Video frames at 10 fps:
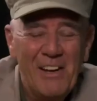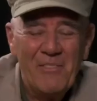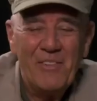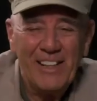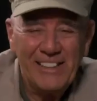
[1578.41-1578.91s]

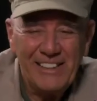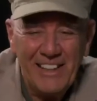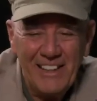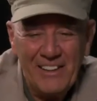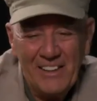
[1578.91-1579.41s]
But
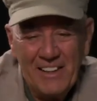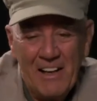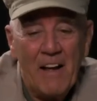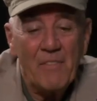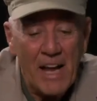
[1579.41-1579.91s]

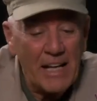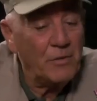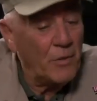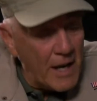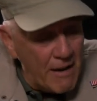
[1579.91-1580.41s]
thanks
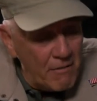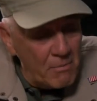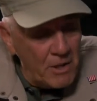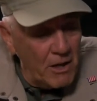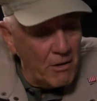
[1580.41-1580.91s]
for having
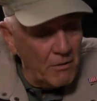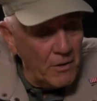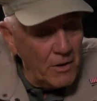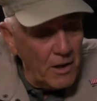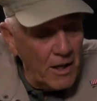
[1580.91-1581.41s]
me
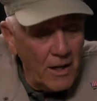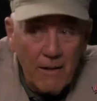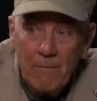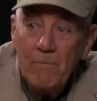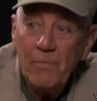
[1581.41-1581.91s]

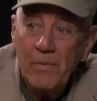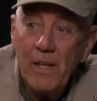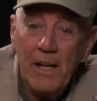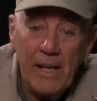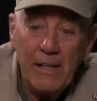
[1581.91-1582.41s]
over.
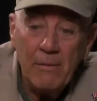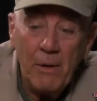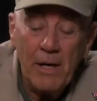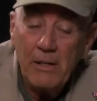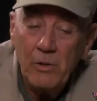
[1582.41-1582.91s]

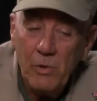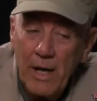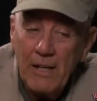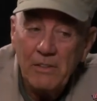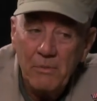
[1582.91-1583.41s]
Anybody who
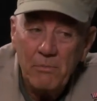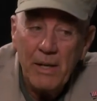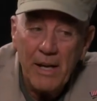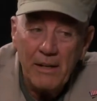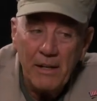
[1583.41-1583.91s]
hasn't
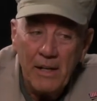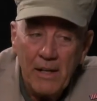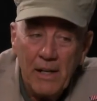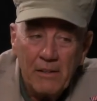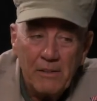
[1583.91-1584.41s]
been
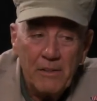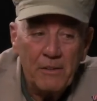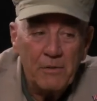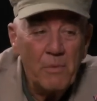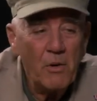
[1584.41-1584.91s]
to
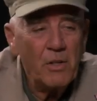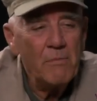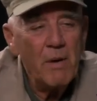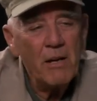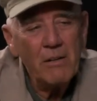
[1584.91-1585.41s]
the Smoky
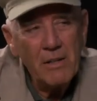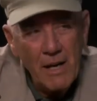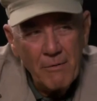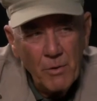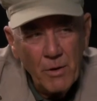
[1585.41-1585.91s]
Mountain
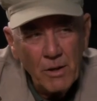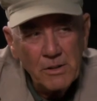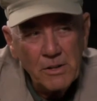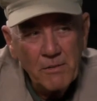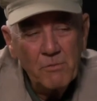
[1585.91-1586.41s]
Knife
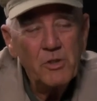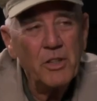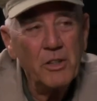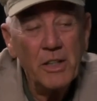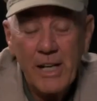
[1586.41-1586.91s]
Works,
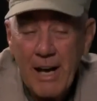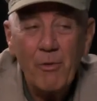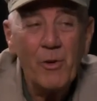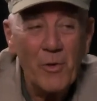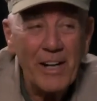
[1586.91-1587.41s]
certainly I
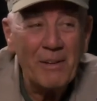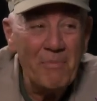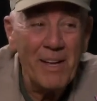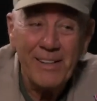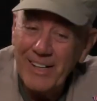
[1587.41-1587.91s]
would
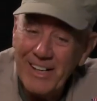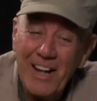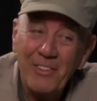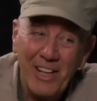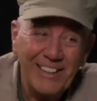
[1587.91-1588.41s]
recommend it, and
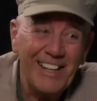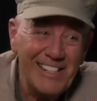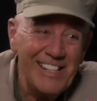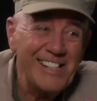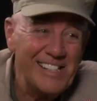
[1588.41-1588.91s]
I think they
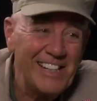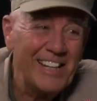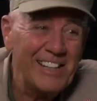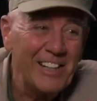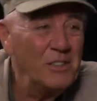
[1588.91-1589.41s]
need to
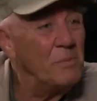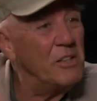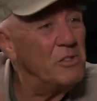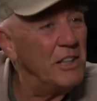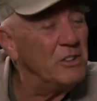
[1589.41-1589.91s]
get here,
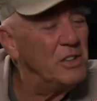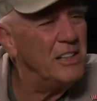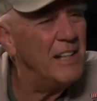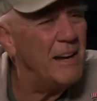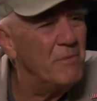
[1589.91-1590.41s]
especially to see that